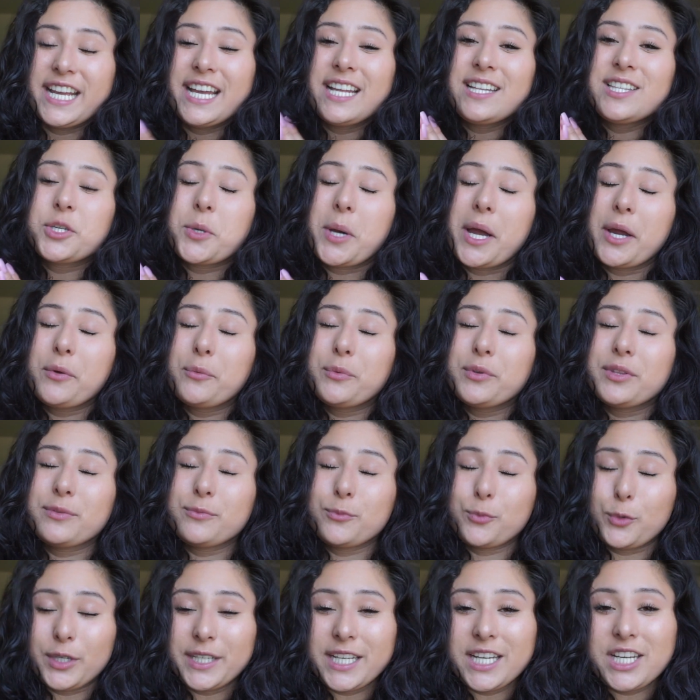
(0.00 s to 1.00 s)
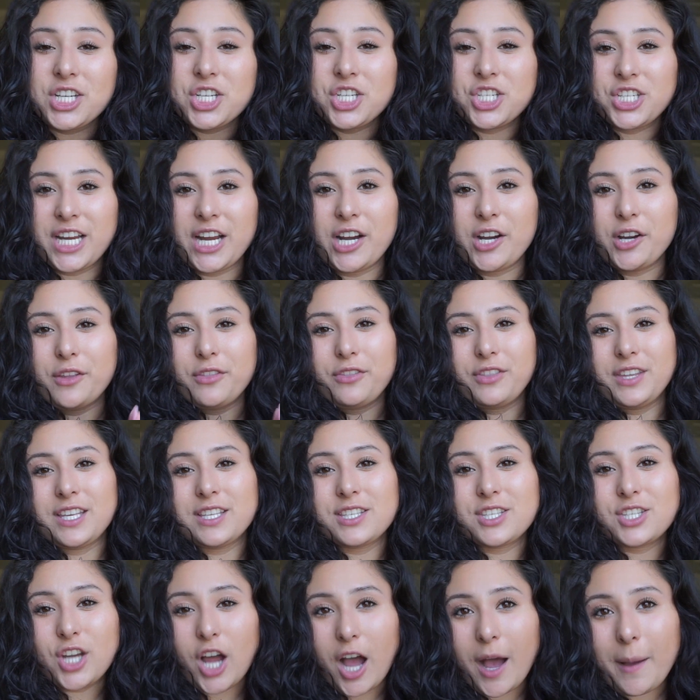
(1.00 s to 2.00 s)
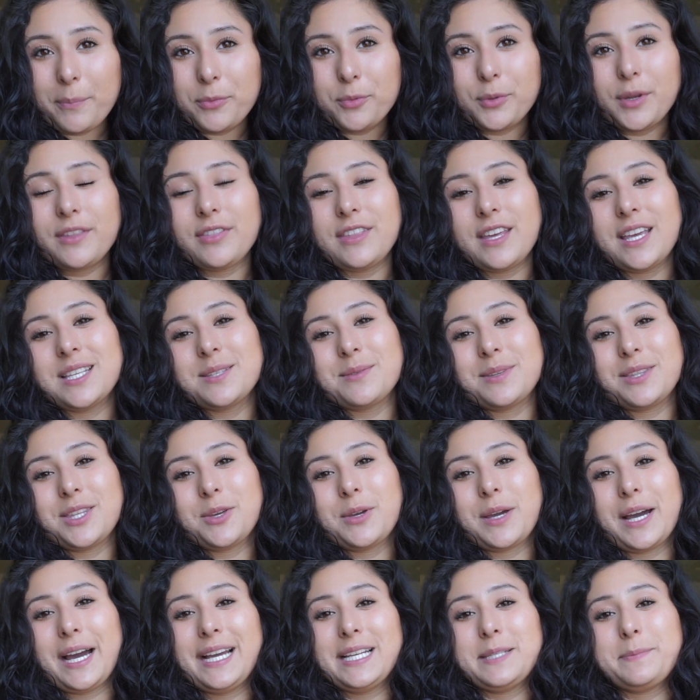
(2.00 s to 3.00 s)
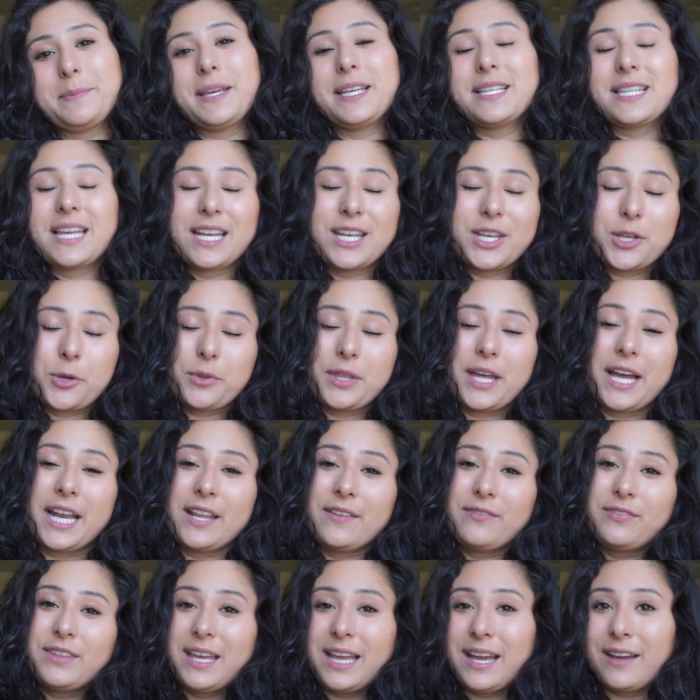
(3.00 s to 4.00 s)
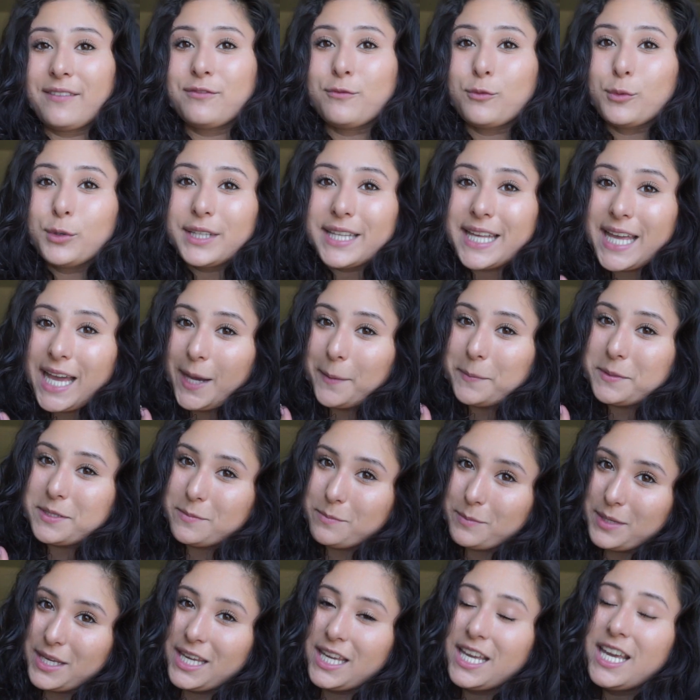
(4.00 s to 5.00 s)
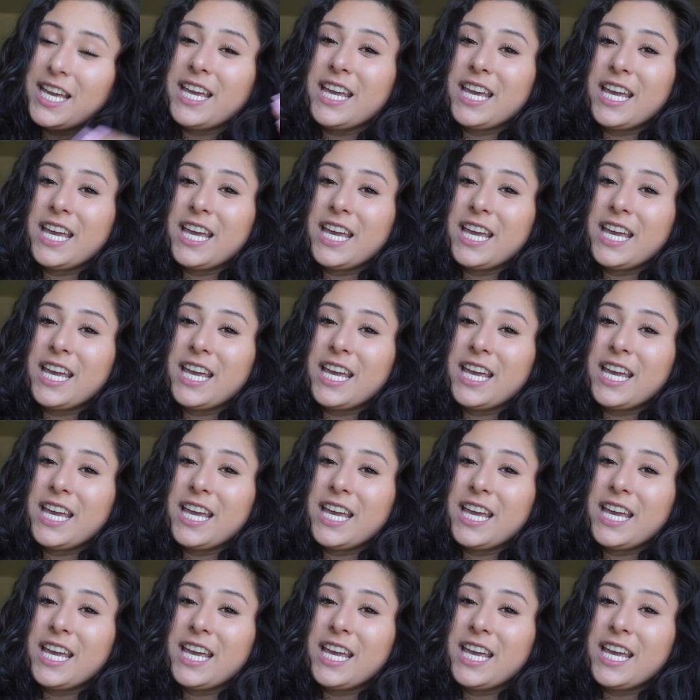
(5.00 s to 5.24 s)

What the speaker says: And so I wanted to share these top 3 things with you guys because I know that if they have really helped me,